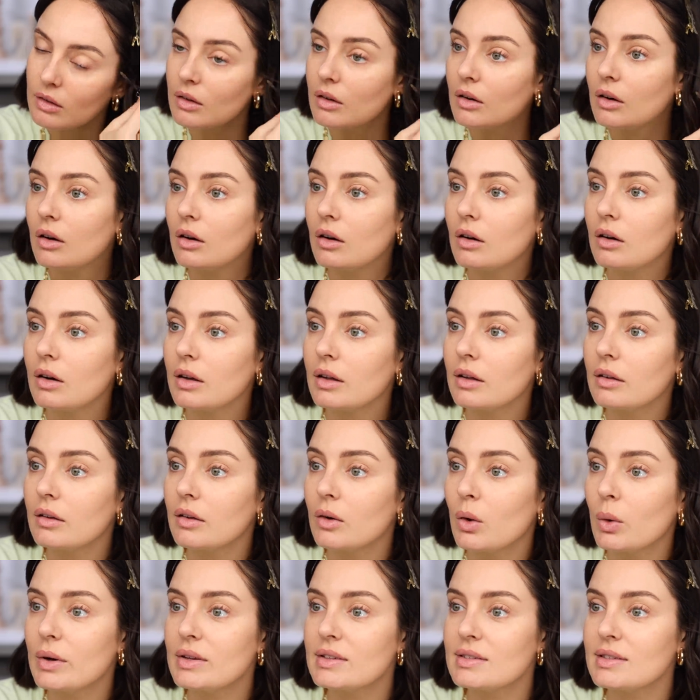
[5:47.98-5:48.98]
Oh, I
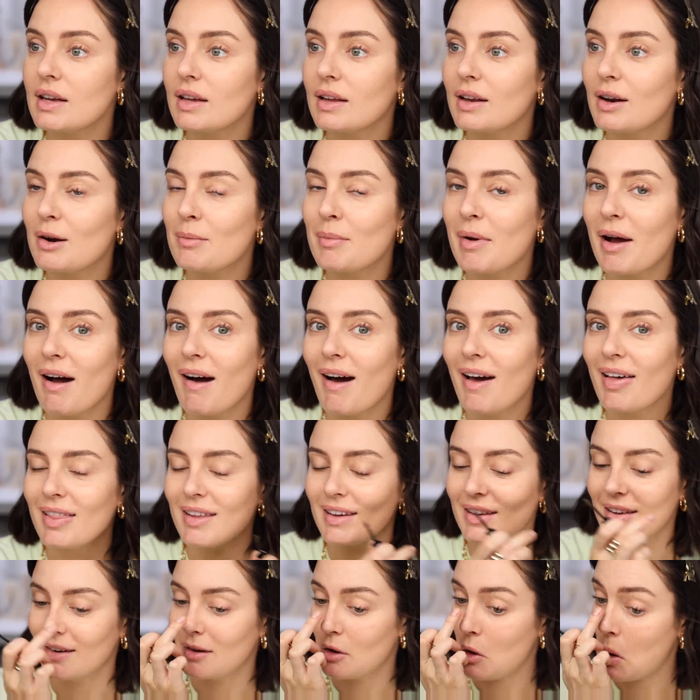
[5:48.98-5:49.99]
always get it on my
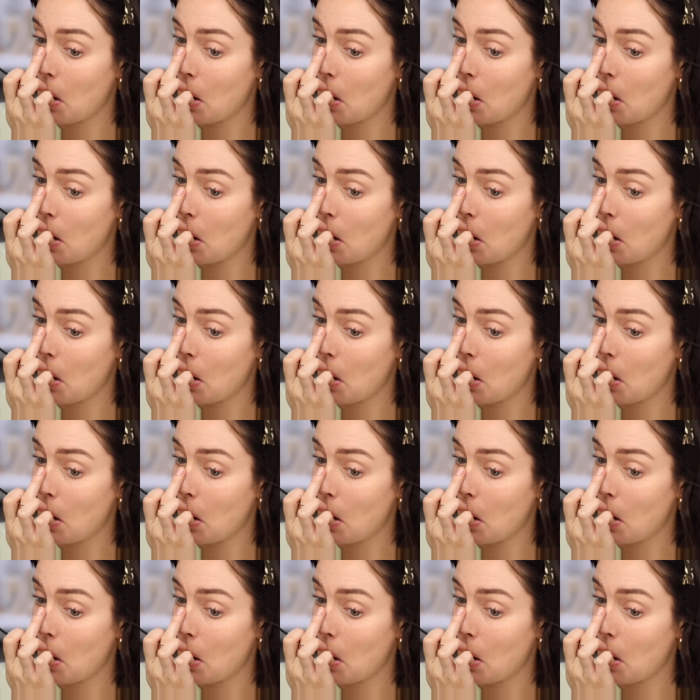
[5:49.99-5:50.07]
eyelid.